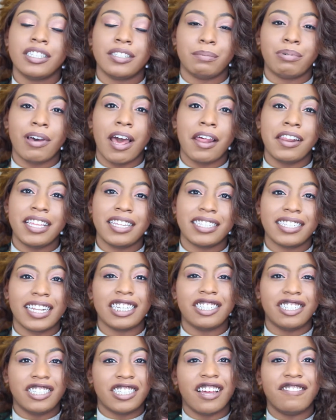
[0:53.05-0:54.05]
so it probably gets
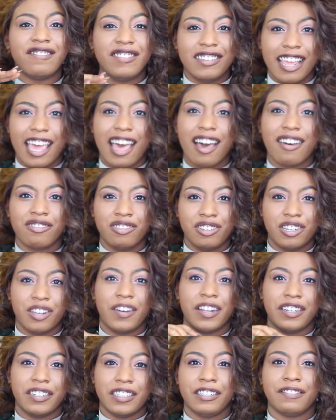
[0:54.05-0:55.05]
like shoved down, you
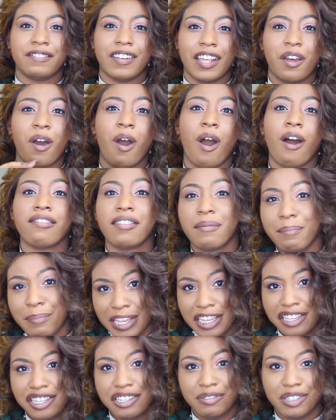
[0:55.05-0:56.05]
know, underneath like all the
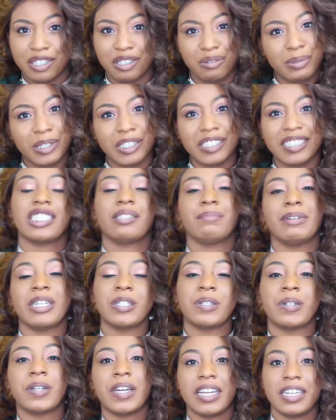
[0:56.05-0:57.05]
big YouTubers. Just
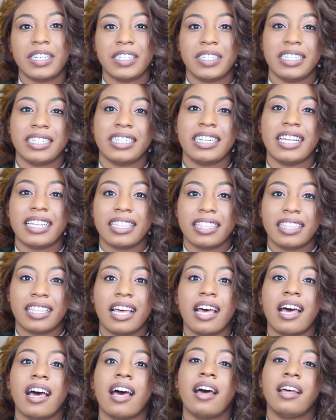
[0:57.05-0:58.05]
make sure that you can hit
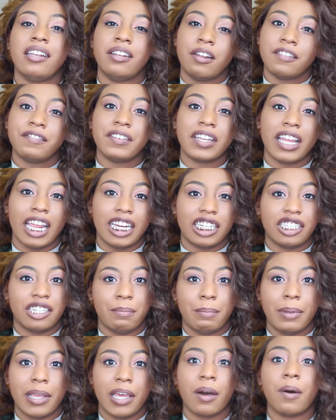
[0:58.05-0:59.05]
the
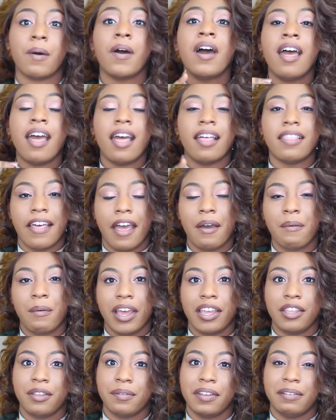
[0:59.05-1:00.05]
notification bell, and that
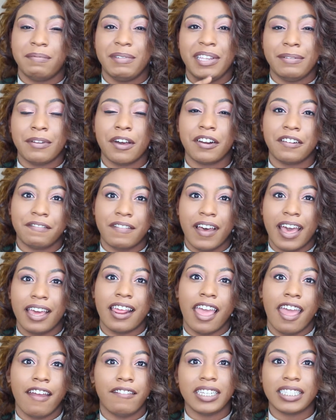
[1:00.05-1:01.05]
way you will be
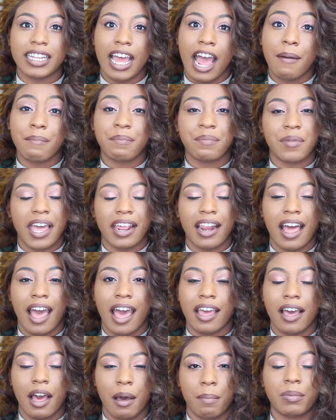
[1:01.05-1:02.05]
notified every time that
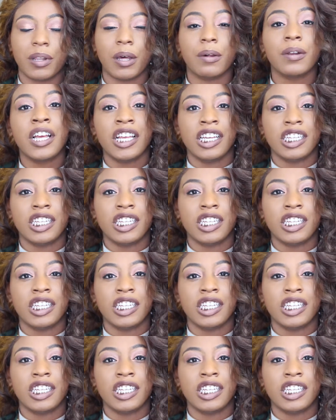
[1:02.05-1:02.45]
I upload.